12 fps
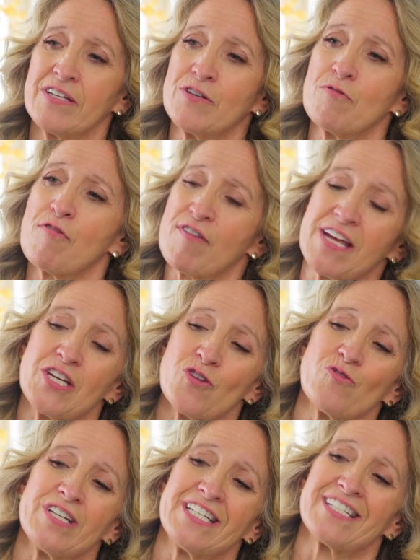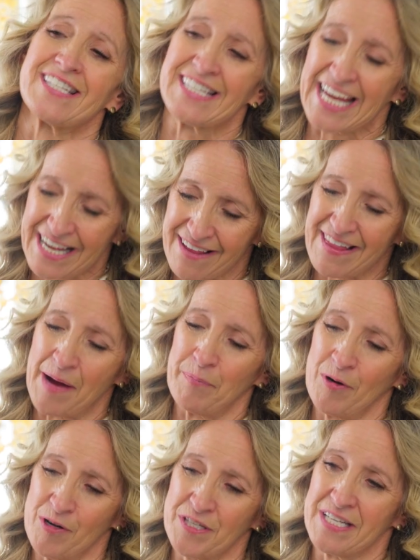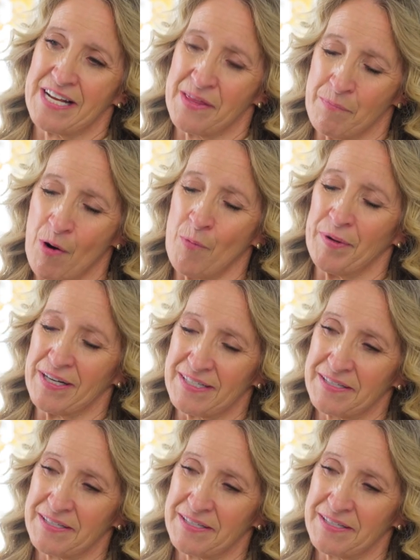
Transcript: you think you need to say to that person in the moment.